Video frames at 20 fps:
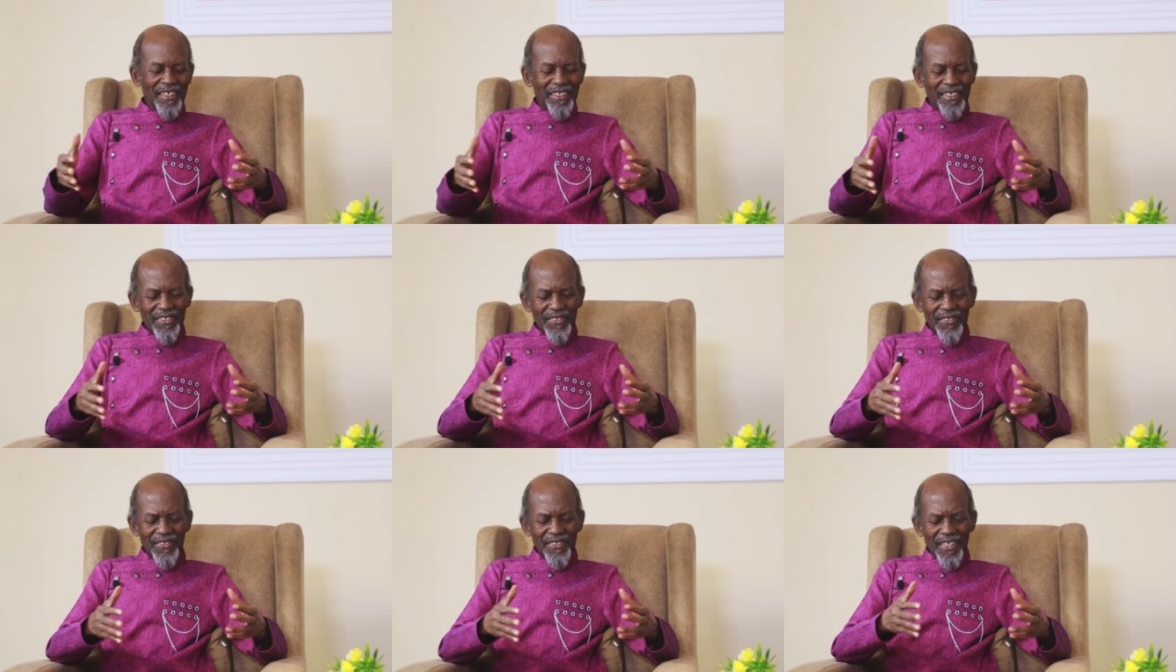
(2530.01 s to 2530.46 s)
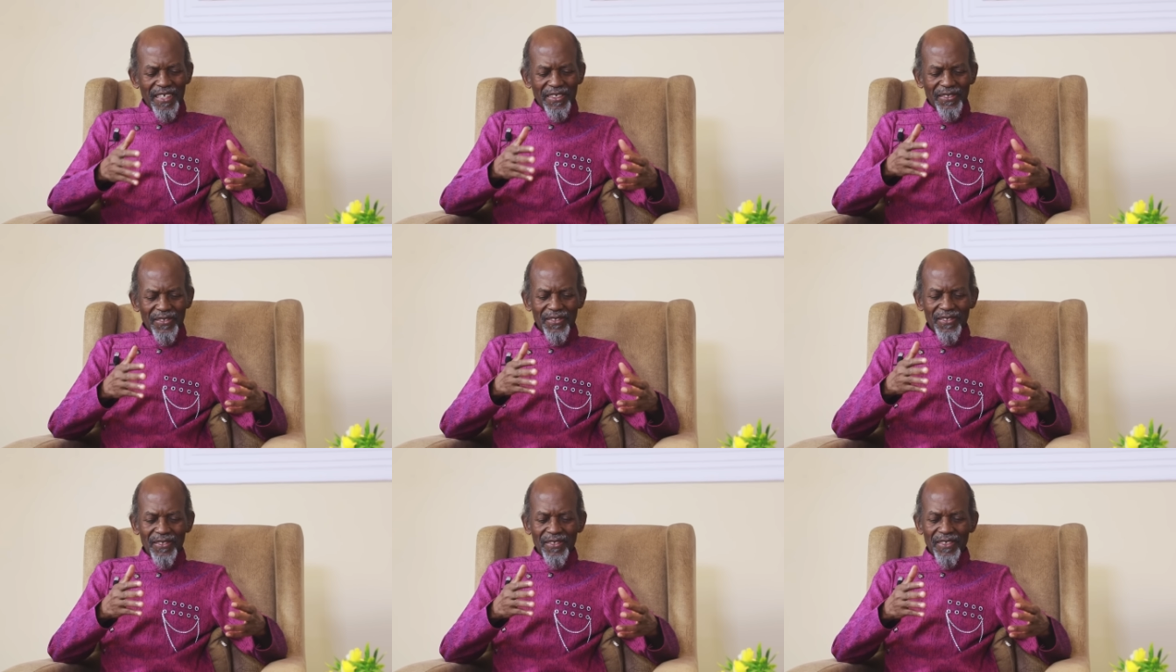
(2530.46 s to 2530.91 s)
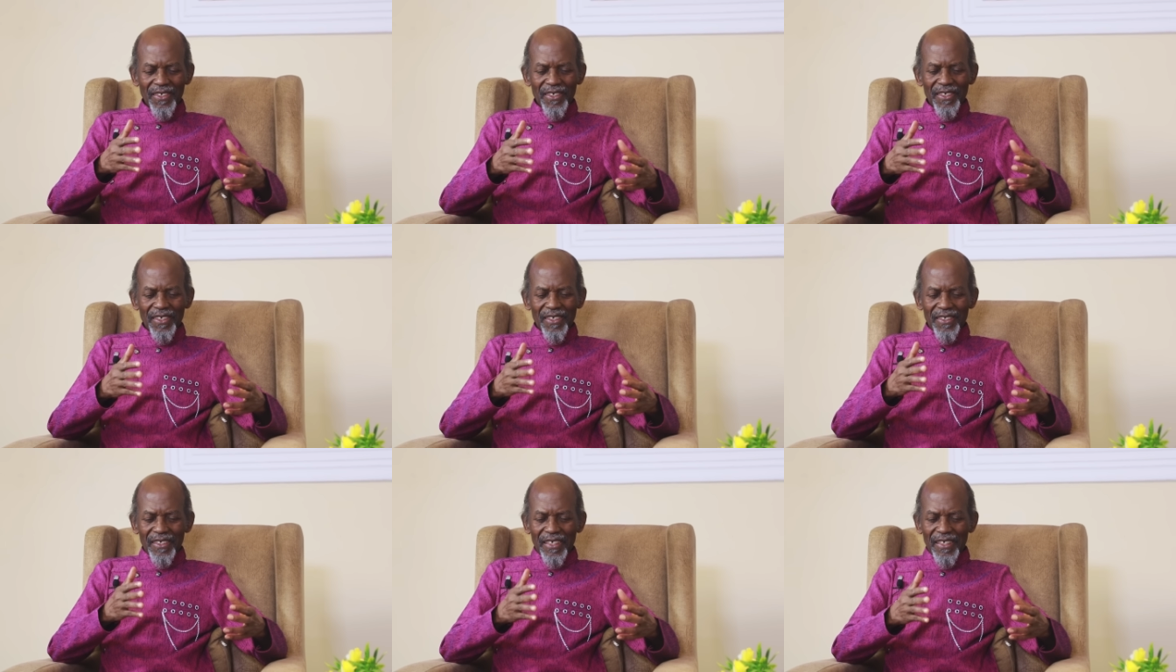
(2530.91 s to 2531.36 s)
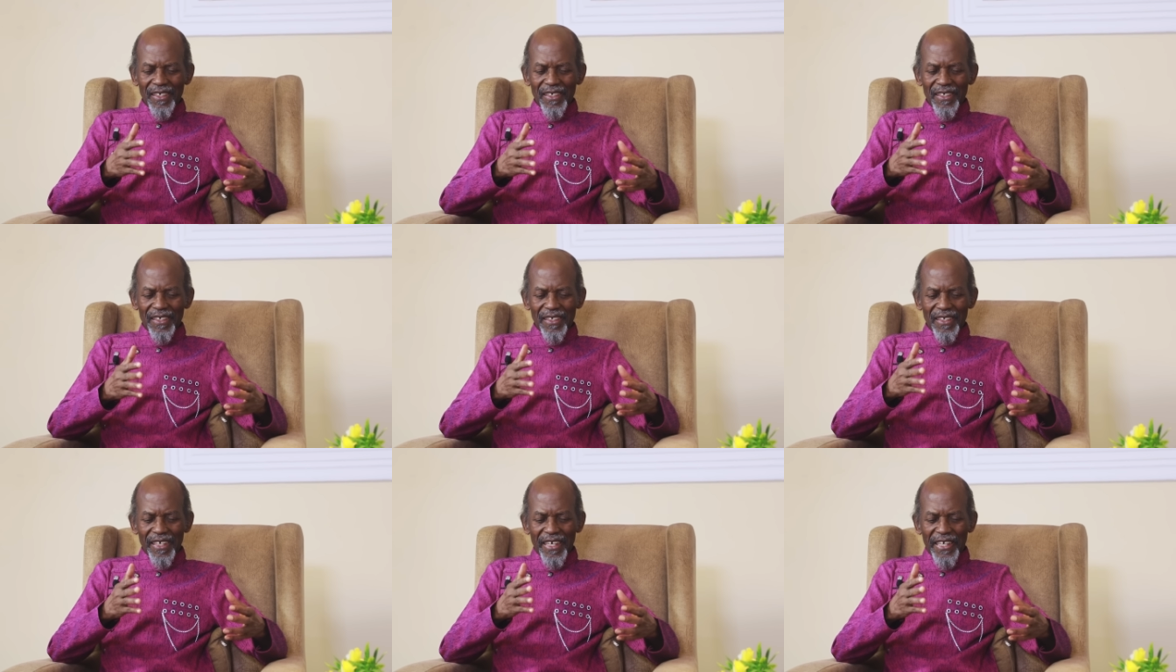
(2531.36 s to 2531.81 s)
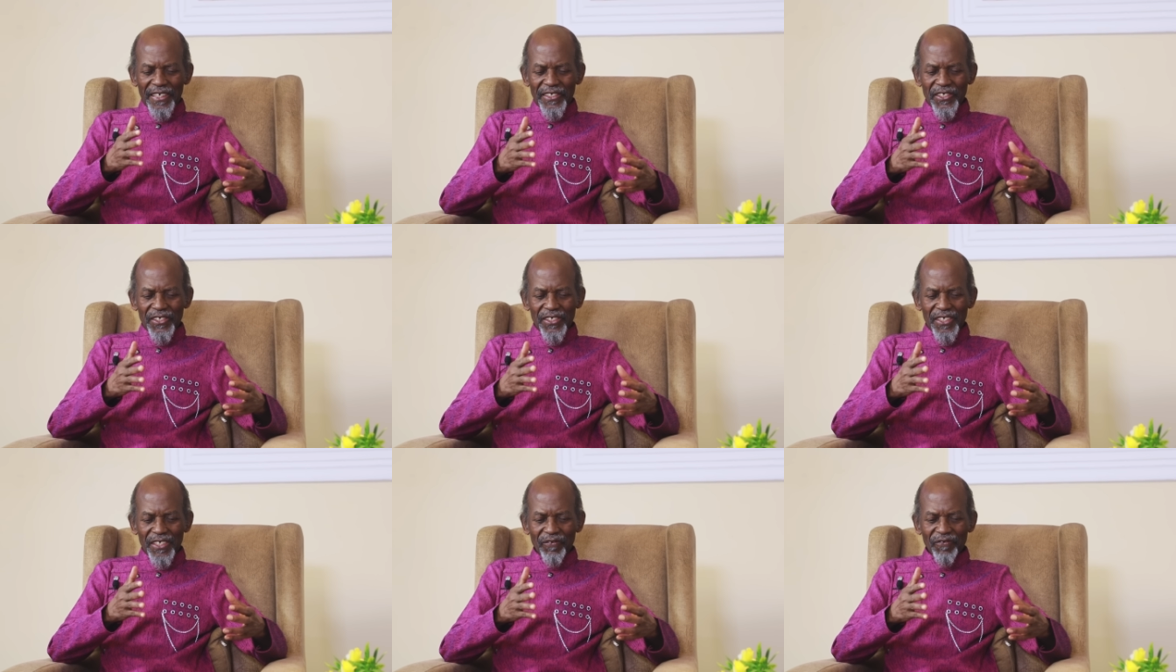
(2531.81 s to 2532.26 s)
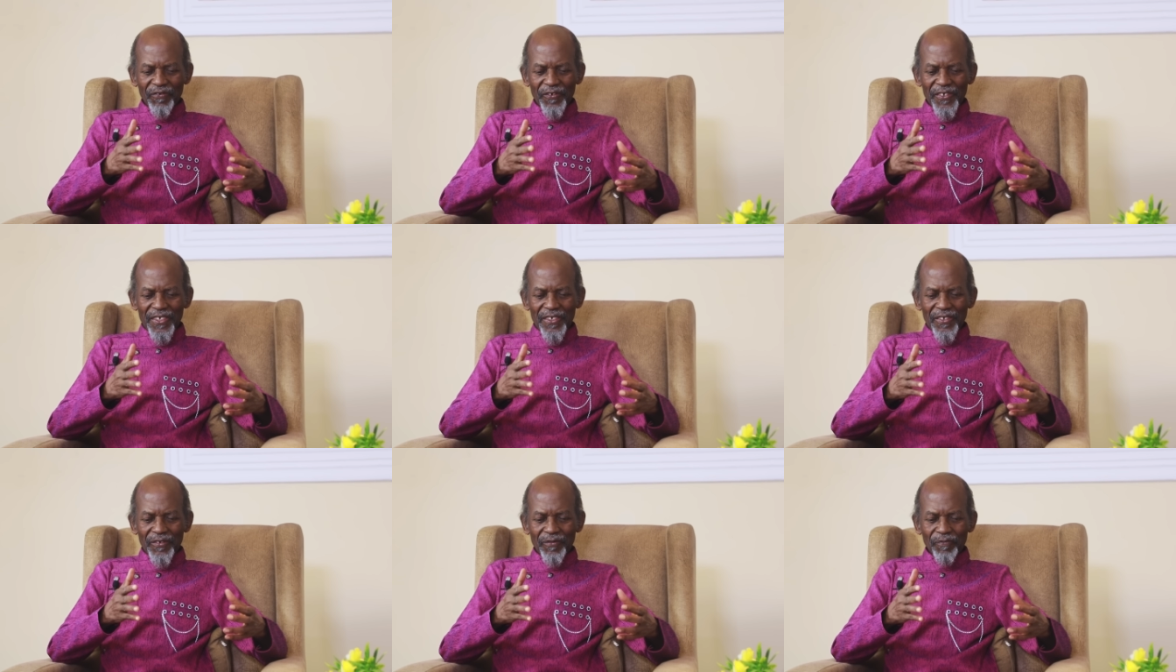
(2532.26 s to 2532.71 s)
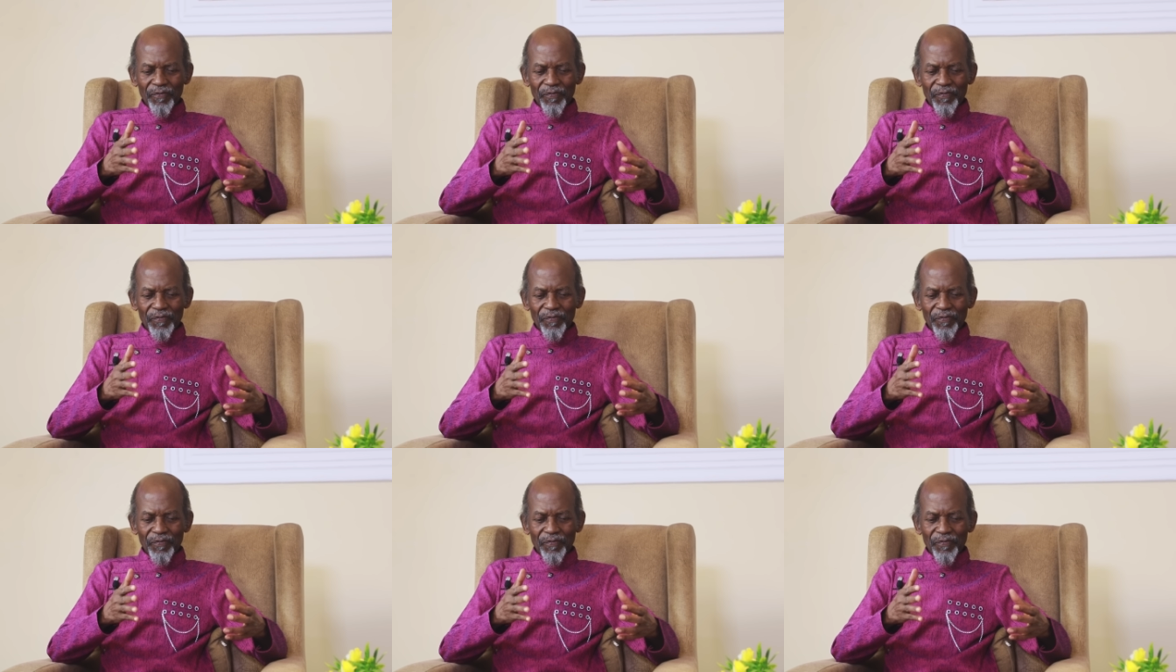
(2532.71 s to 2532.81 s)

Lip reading: is just a shift